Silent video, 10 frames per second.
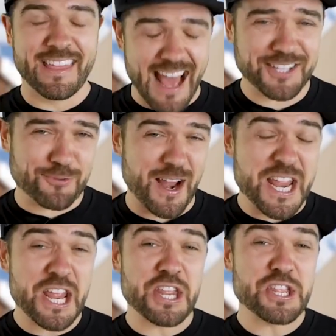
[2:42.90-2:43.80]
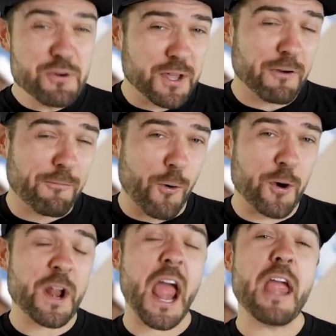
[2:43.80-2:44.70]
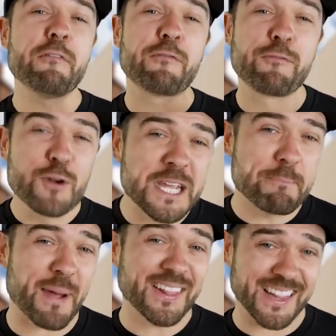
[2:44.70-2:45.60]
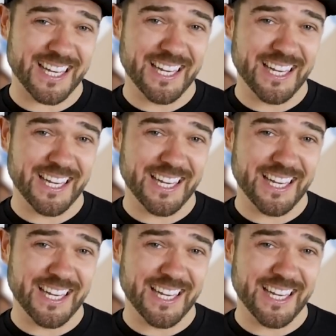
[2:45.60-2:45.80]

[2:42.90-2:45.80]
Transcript: That's right, you can afford a freaking Bentley,